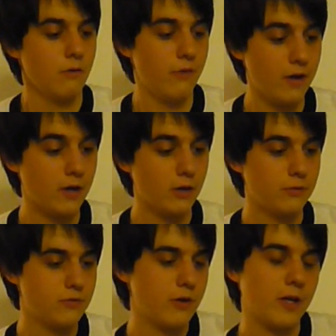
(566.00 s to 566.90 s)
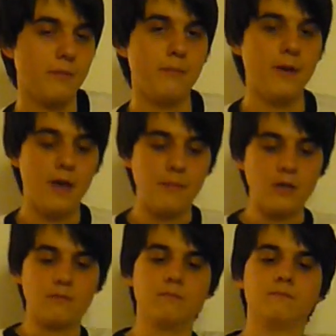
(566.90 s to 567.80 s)
Very good drinking beer. I
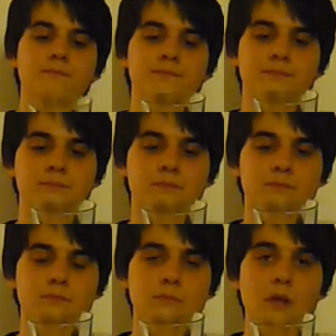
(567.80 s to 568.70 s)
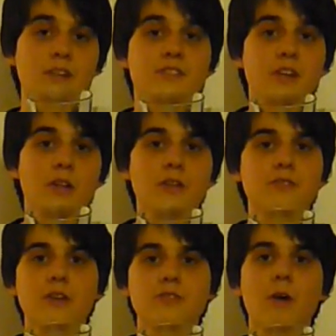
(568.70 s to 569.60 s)
mean, it's
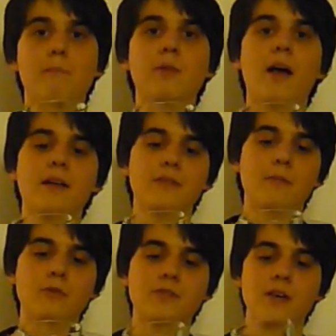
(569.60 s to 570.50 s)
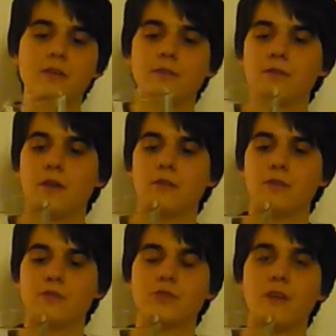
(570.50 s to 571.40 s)
not bland. I'm not saying
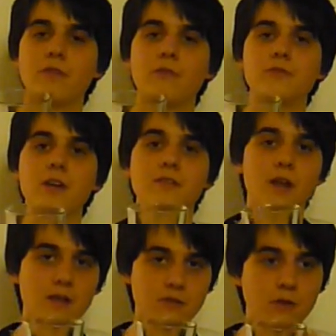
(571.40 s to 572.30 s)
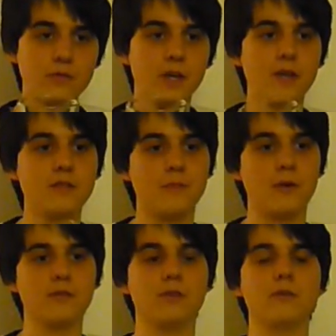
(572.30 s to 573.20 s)
it doesn't have enough taste. It has enough taste, but
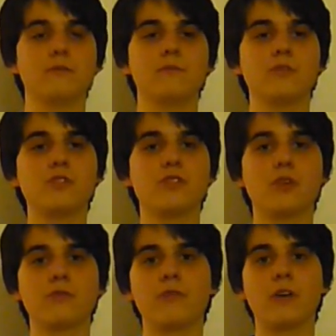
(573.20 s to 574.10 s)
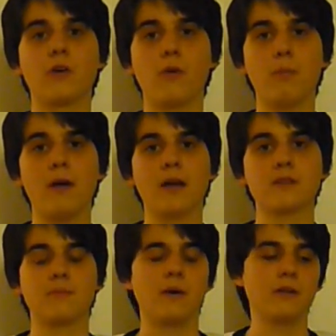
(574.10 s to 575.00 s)
it's just not very complex.
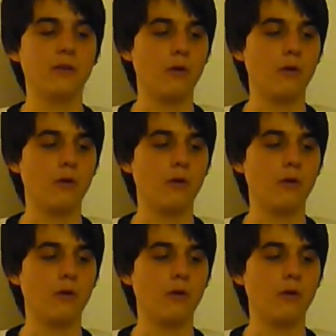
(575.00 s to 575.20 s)
But